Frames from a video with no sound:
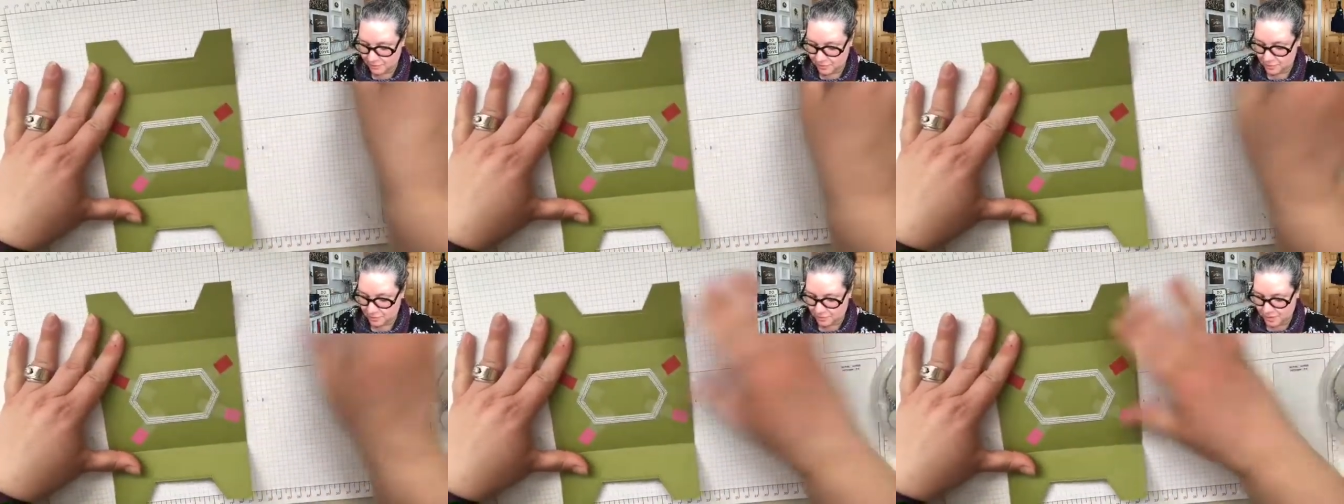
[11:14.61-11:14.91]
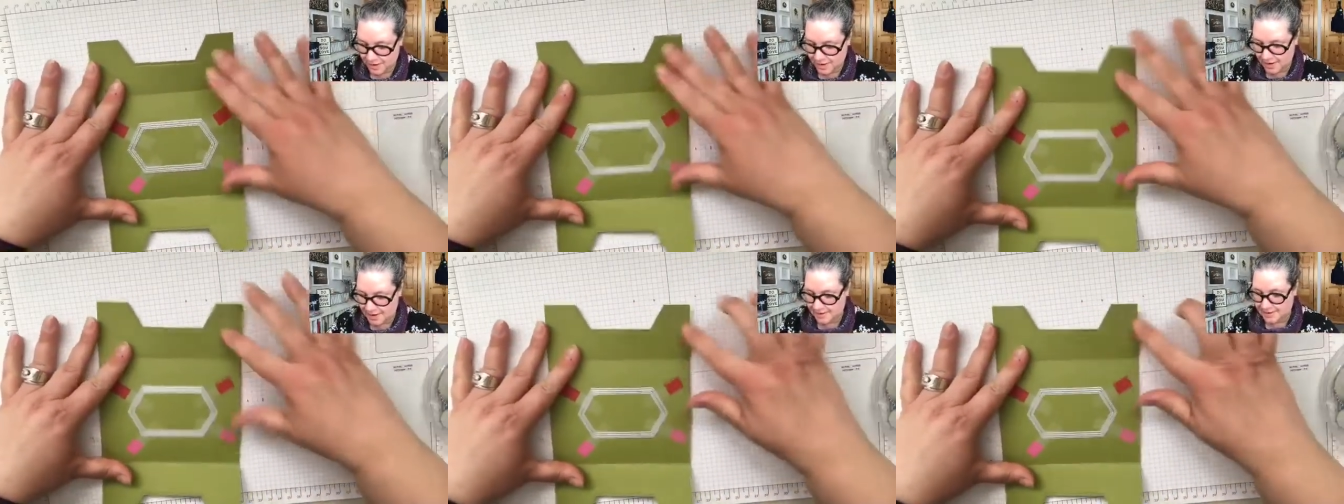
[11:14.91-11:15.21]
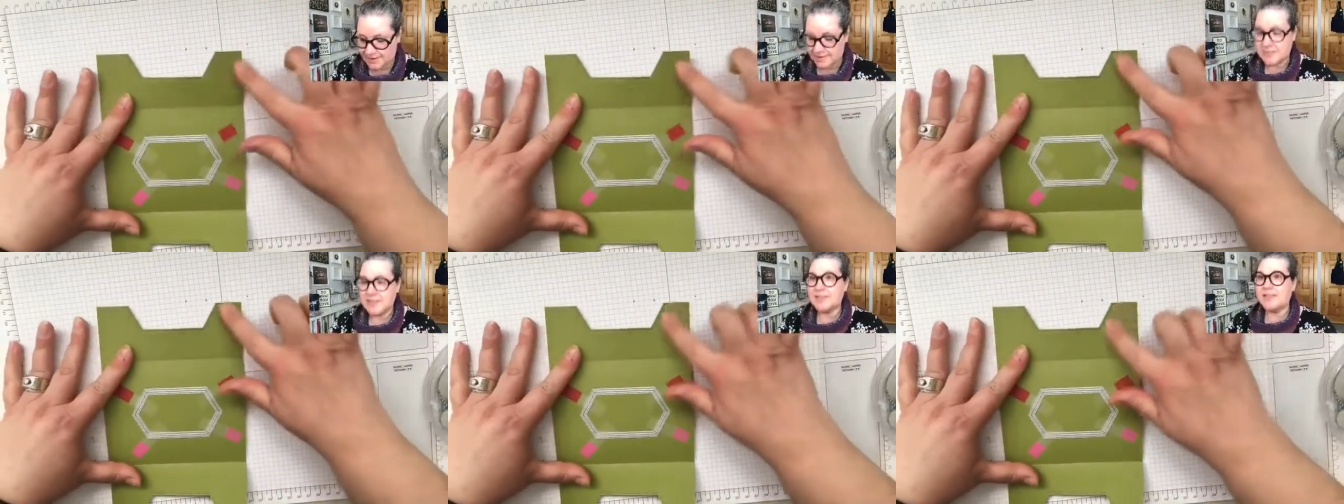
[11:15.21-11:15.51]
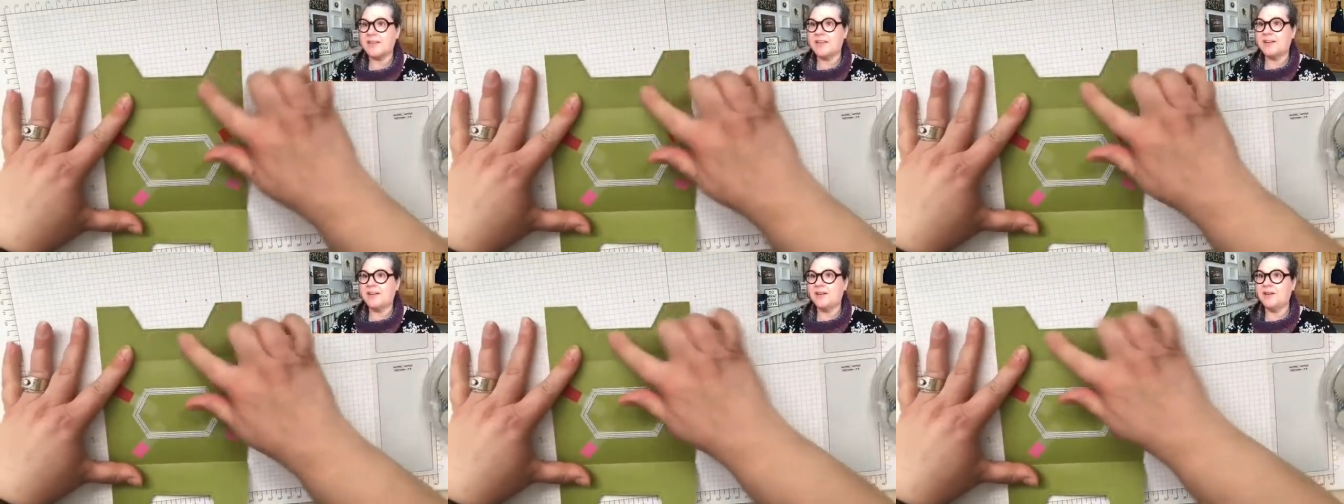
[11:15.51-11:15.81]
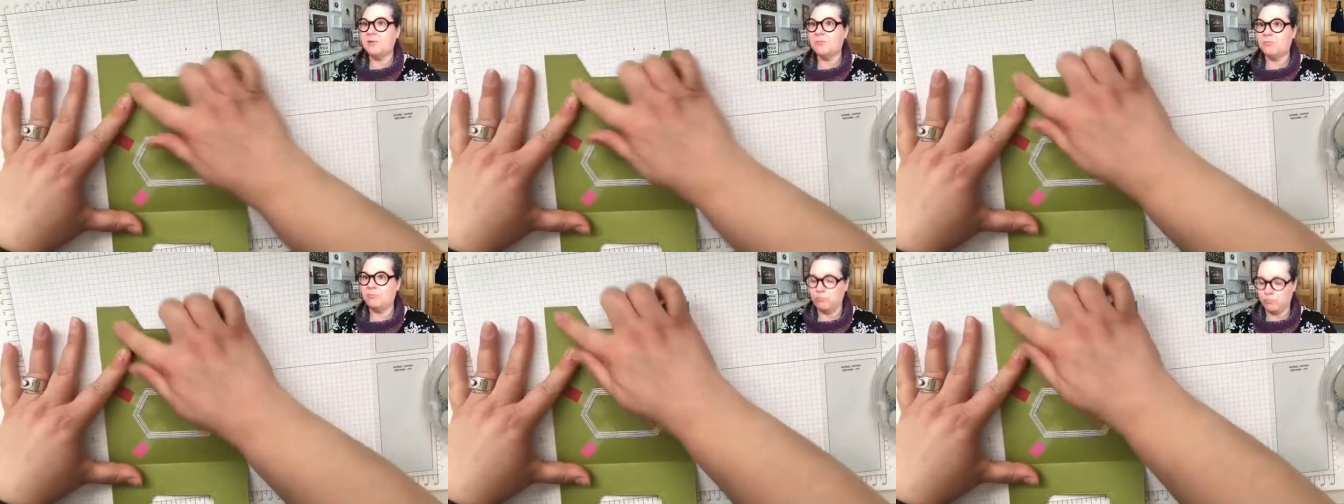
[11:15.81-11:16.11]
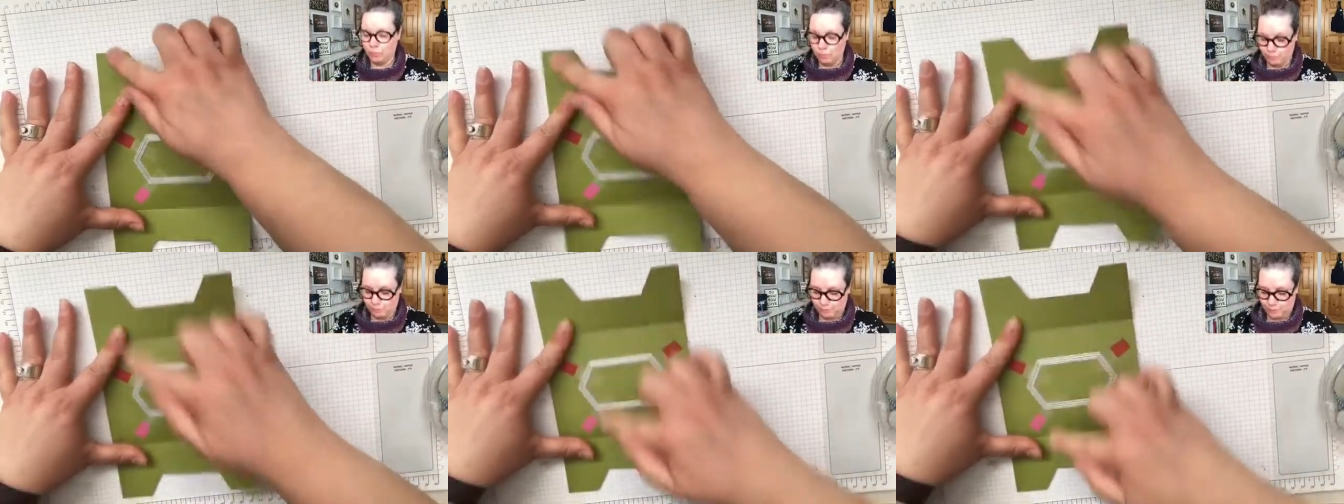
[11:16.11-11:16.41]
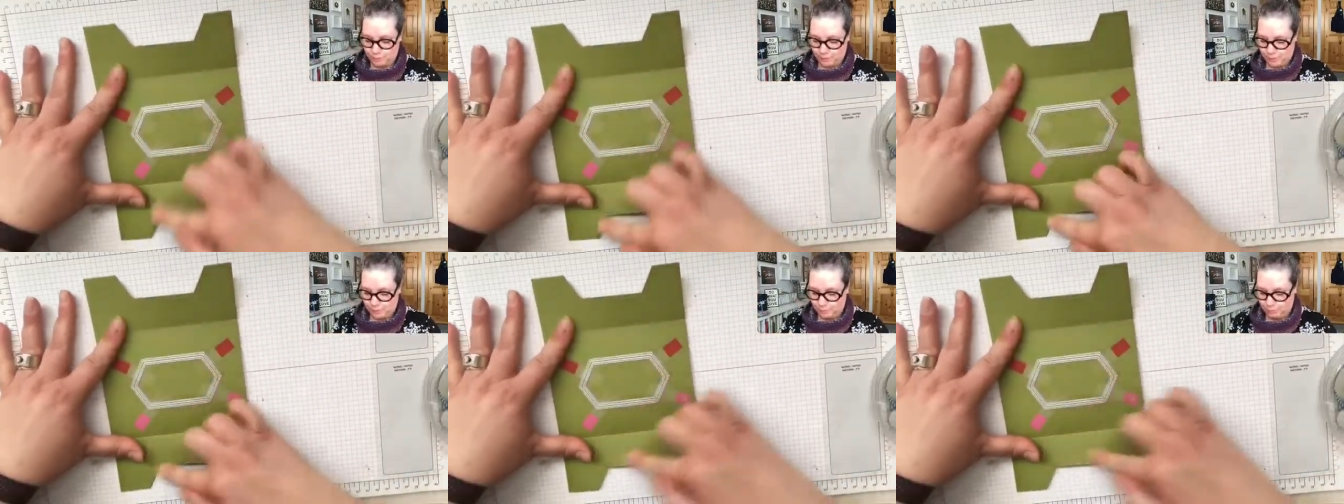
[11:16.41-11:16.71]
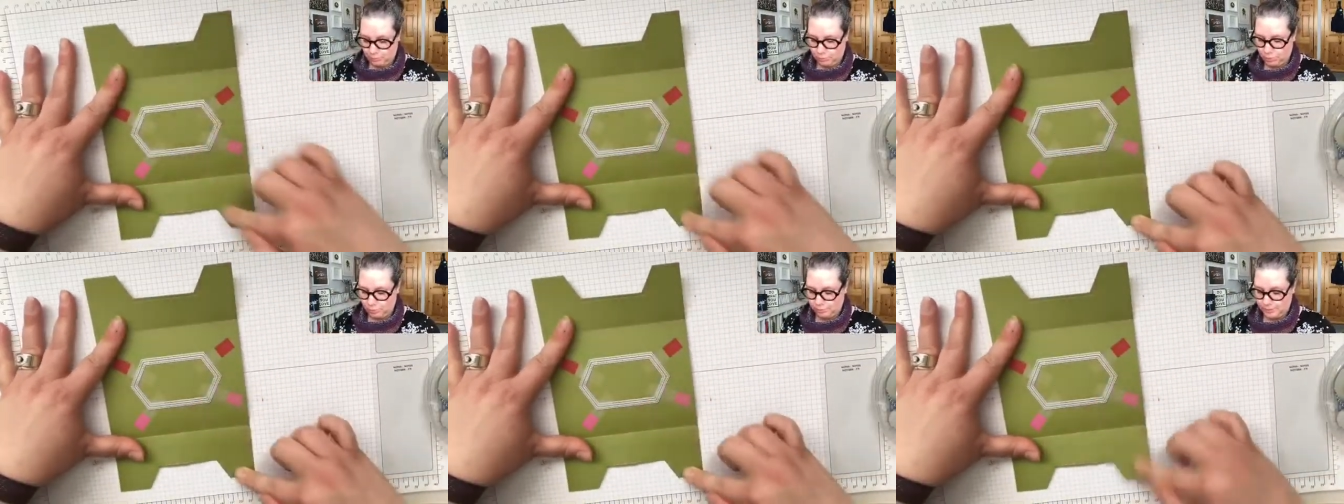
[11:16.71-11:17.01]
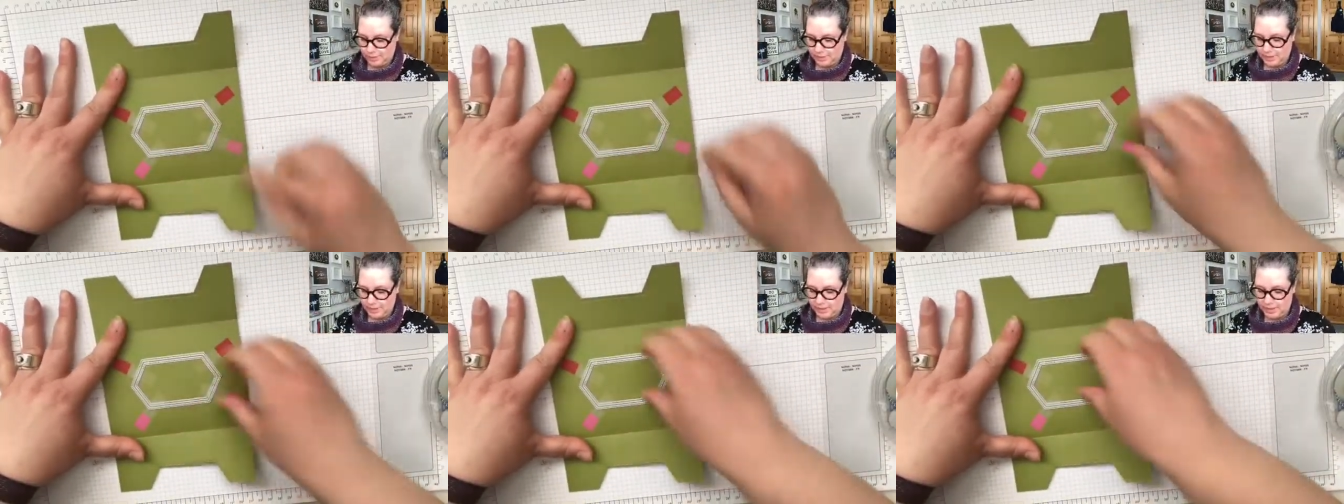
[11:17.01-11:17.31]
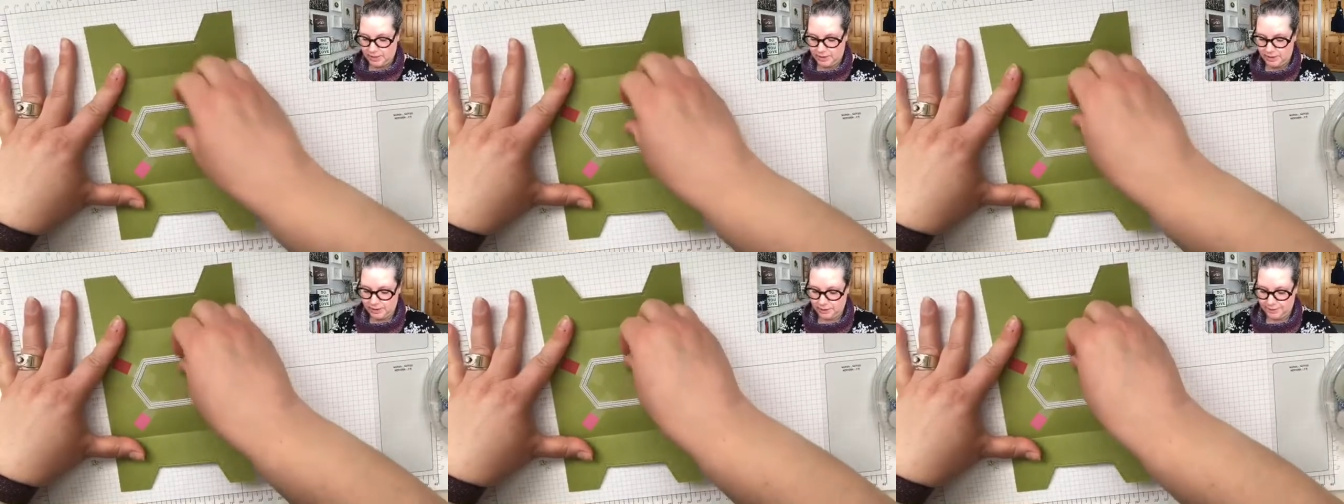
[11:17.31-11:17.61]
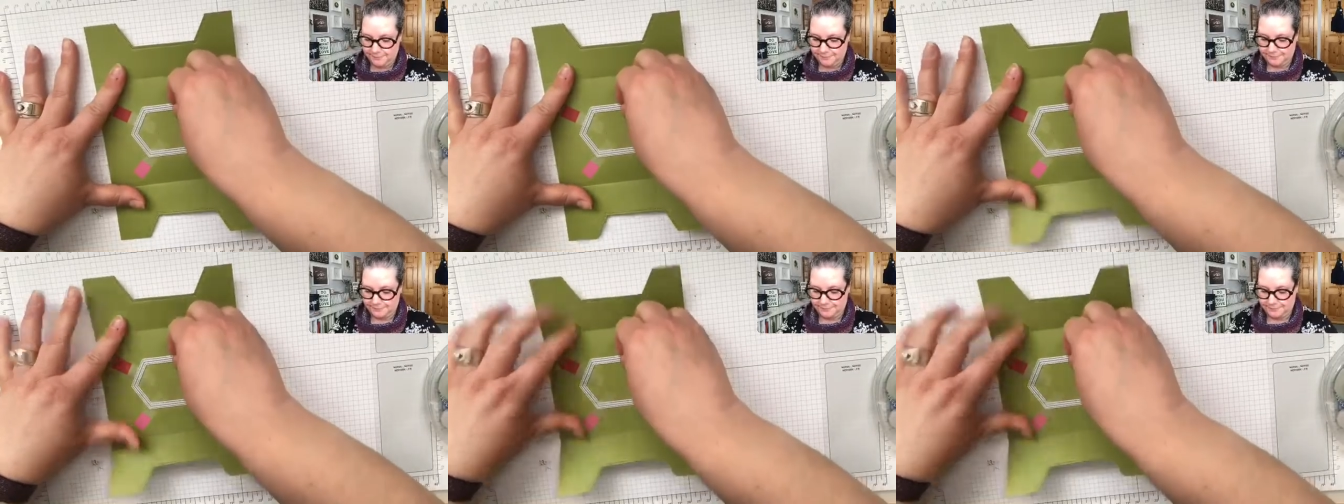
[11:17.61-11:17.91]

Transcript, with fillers: created this little boop, boop here.